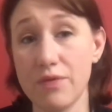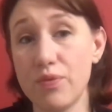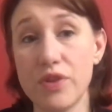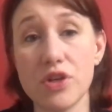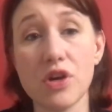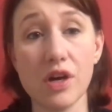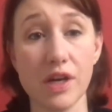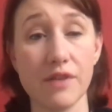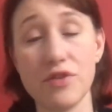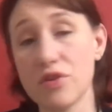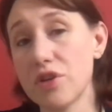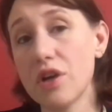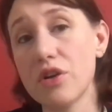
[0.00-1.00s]
If
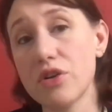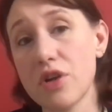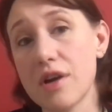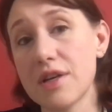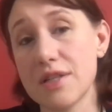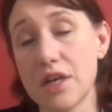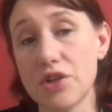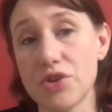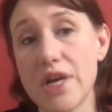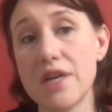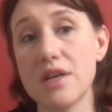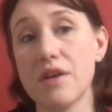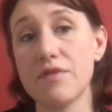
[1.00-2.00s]
your younger dog is not
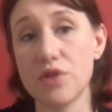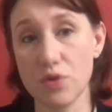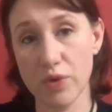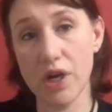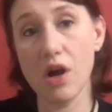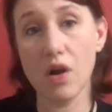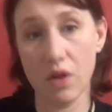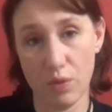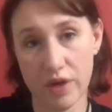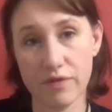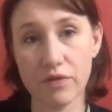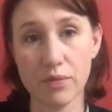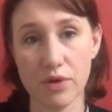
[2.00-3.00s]
trained enough to recall
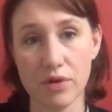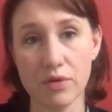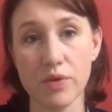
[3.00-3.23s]
away from her,